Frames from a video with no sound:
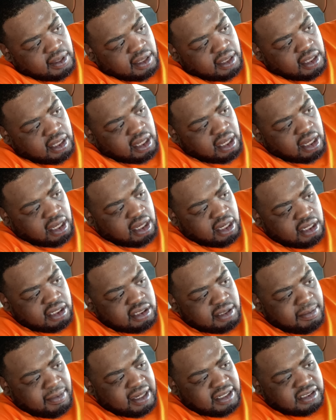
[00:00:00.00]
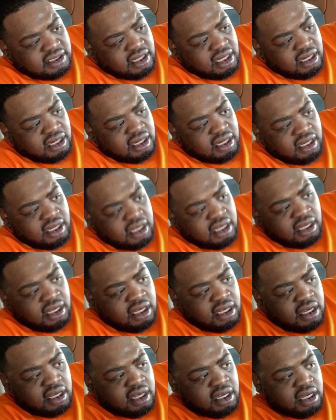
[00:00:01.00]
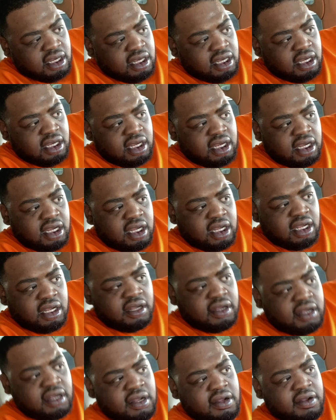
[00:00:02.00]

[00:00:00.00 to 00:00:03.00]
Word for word: No, it's somebody selling That's a Canon? Yeah.